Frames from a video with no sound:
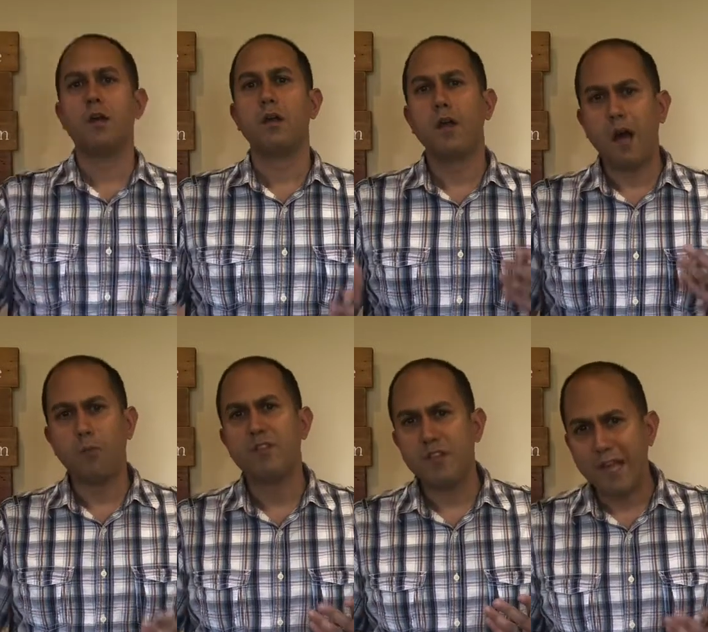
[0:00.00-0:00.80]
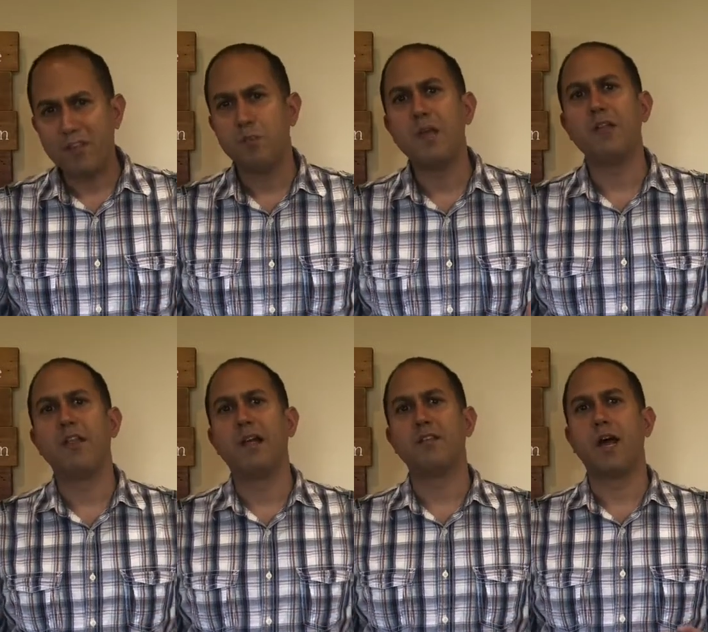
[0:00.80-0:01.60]
God was saying to me at
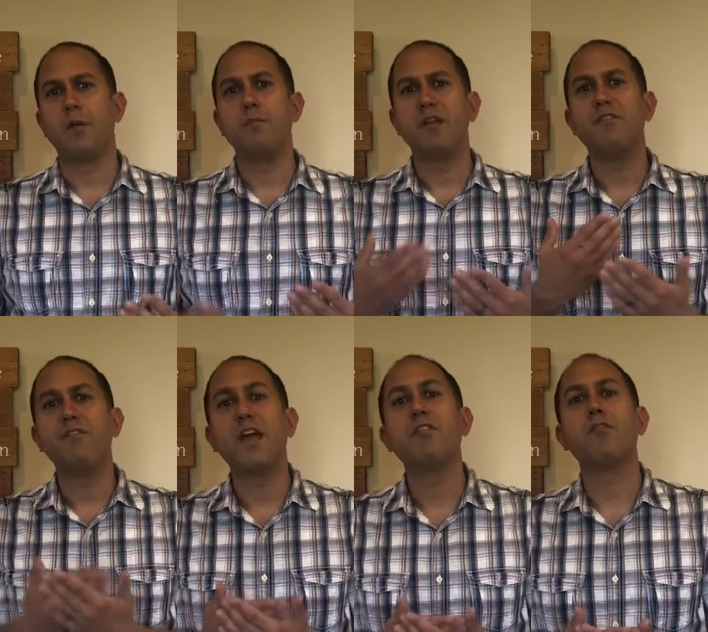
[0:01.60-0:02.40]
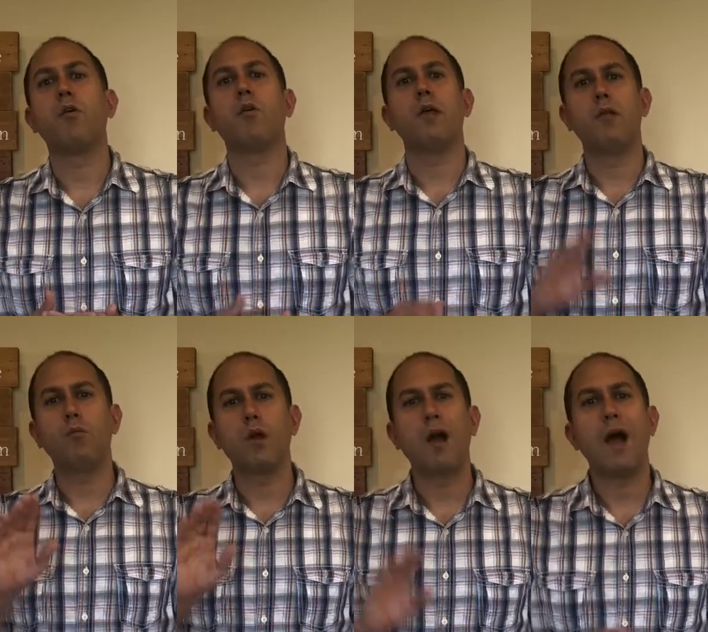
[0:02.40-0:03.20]
that time, be faithful in
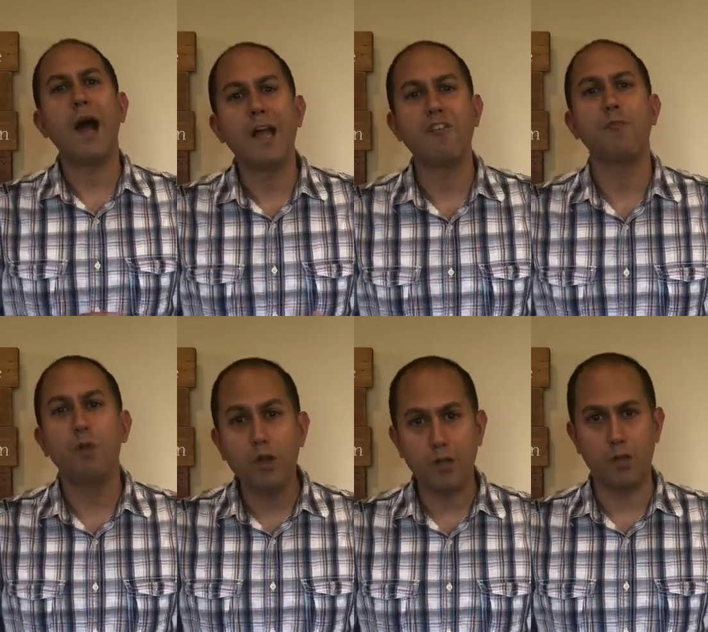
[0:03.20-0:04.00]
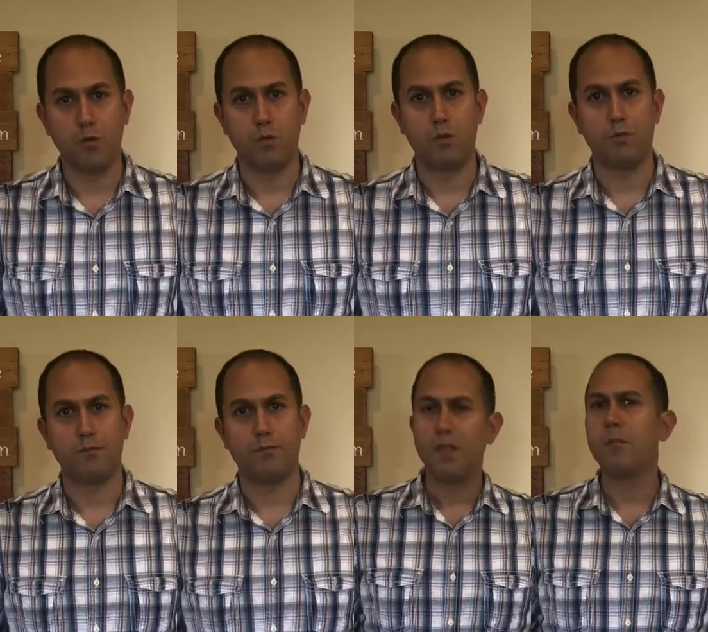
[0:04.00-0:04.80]
where I have put you.
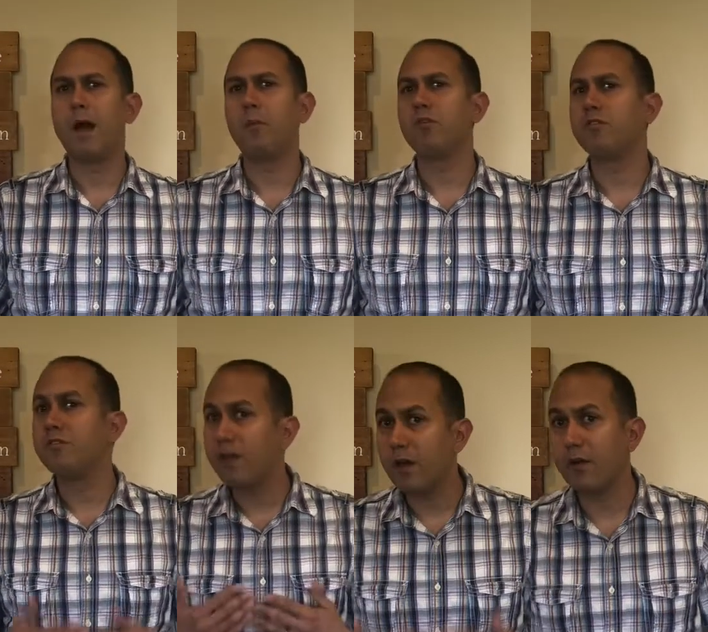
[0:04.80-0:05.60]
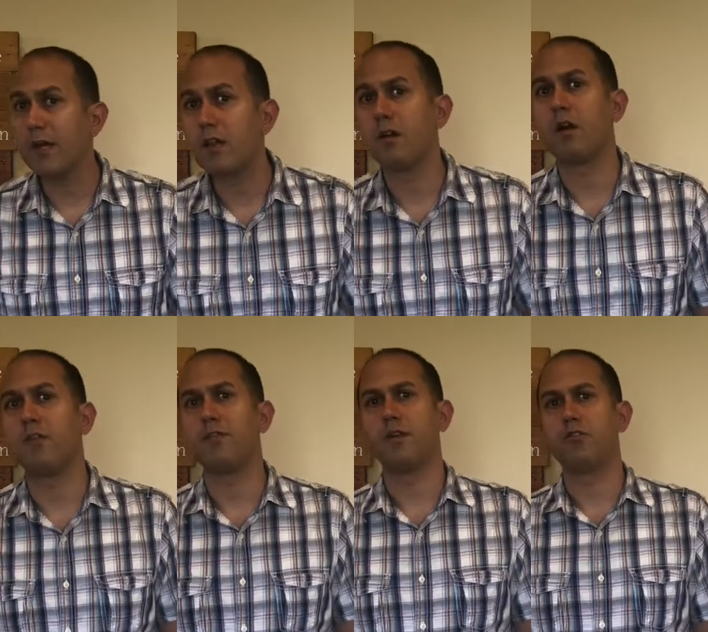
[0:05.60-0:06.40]
The Bible is very clear on
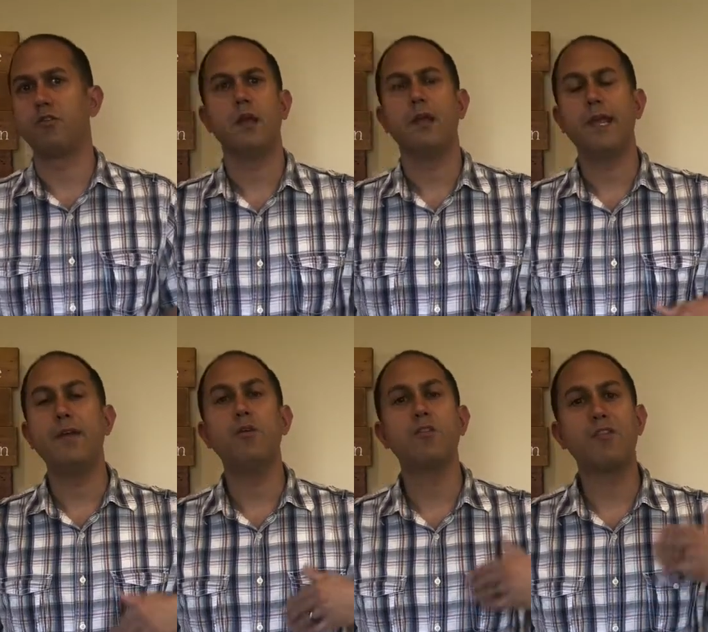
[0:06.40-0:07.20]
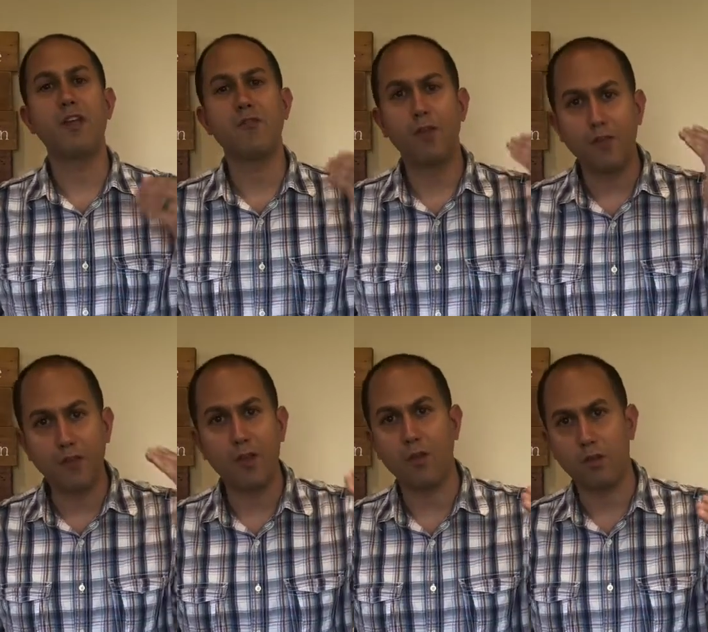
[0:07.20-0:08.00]
this issue. He who is faithful in
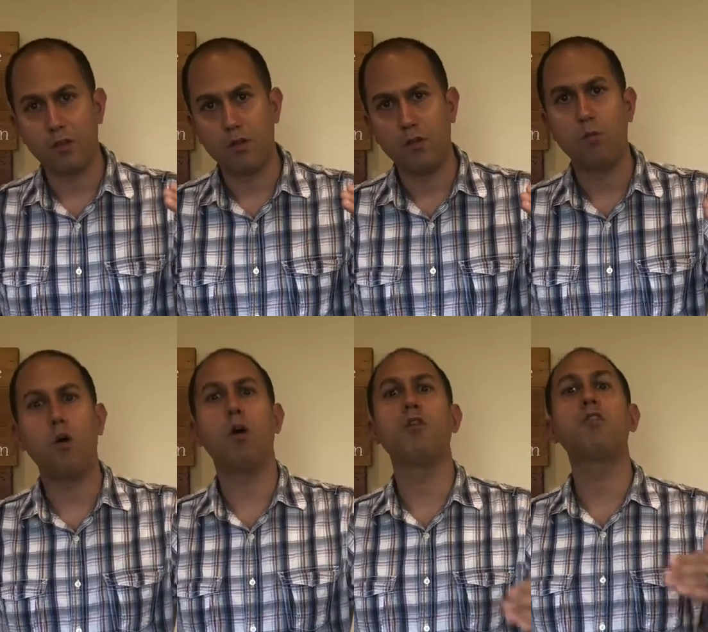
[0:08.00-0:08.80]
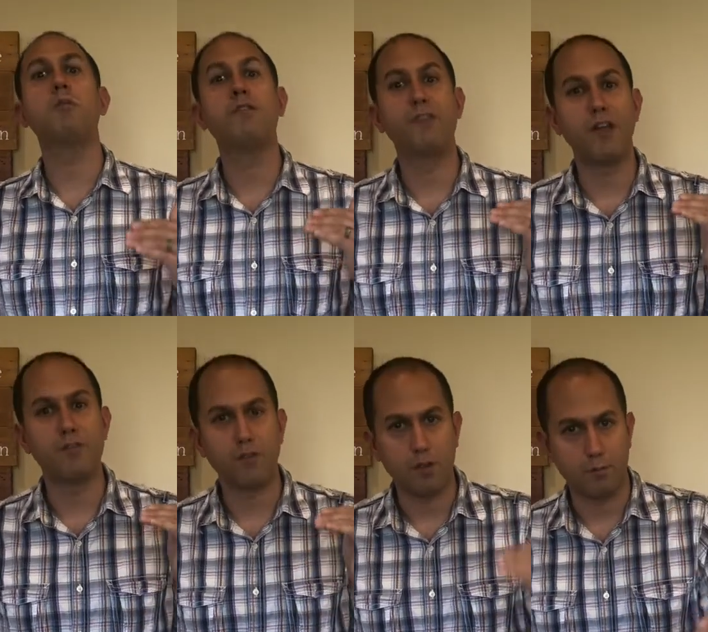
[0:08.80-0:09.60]
little will also be
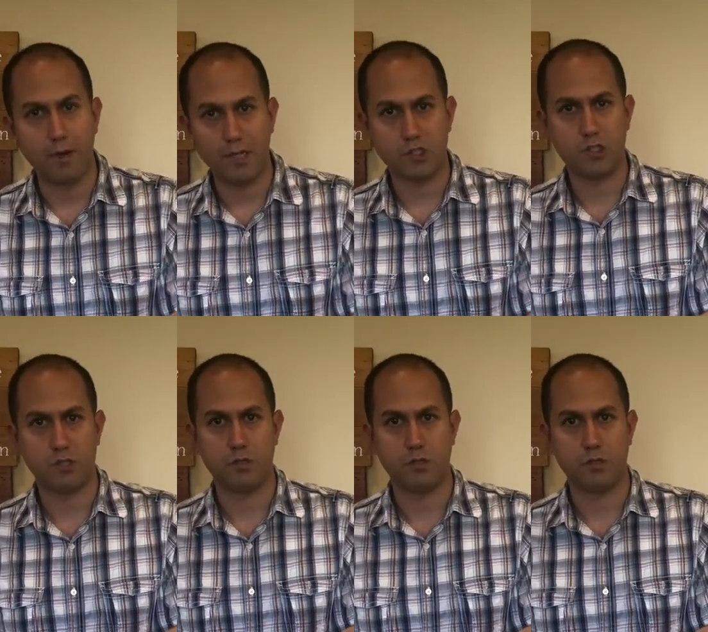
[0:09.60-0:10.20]
faithful in much.